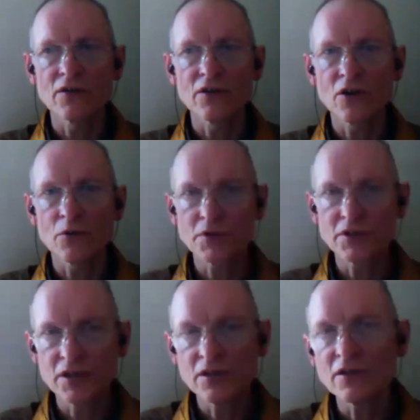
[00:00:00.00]
the
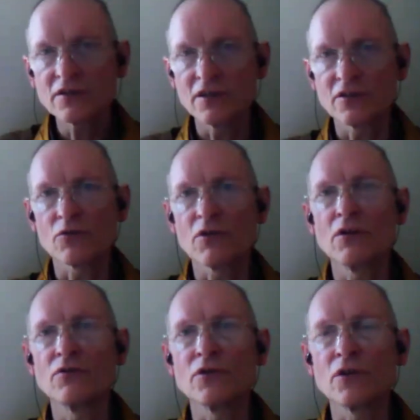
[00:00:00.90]
opportunities
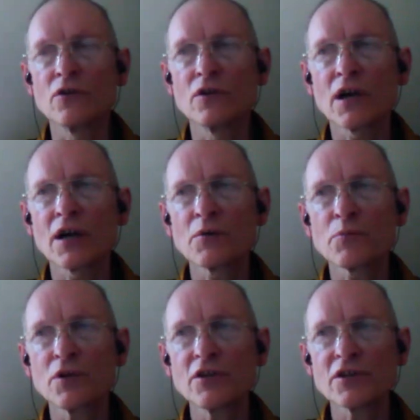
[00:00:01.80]
around you and
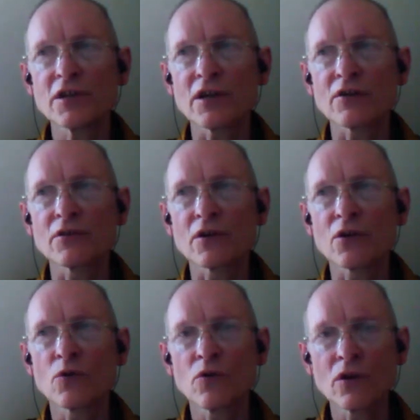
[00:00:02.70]
appreciate the
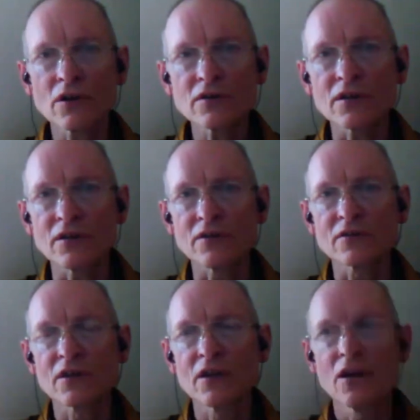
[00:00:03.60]

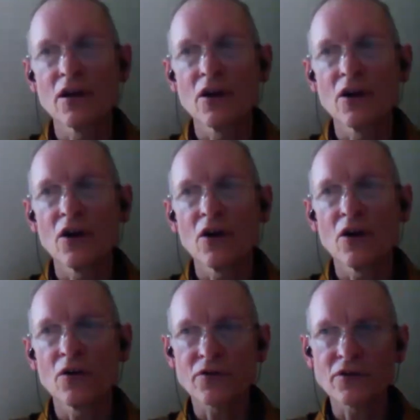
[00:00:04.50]
qualities
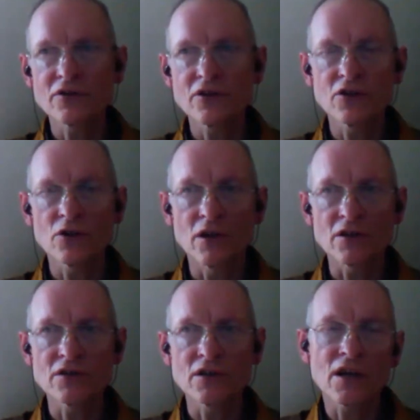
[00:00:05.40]
of the
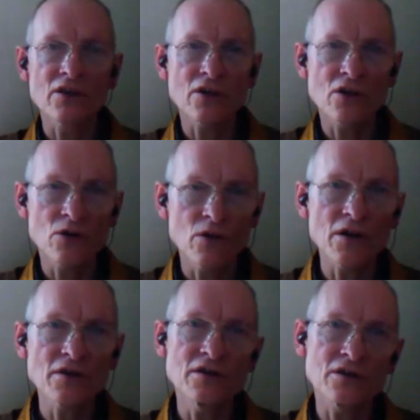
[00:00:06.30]
situation and the
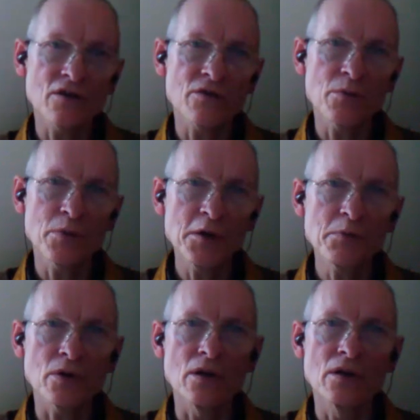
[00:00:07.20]
qualities of the
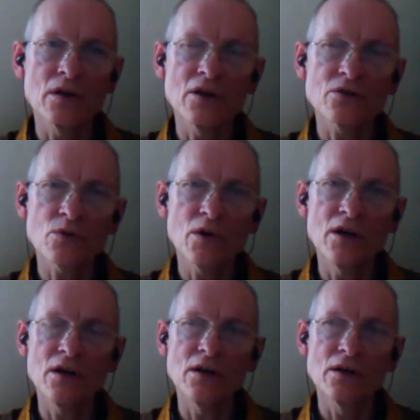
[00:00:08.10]
people as
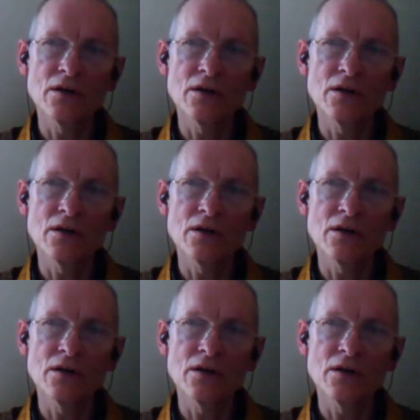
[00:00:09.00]
well.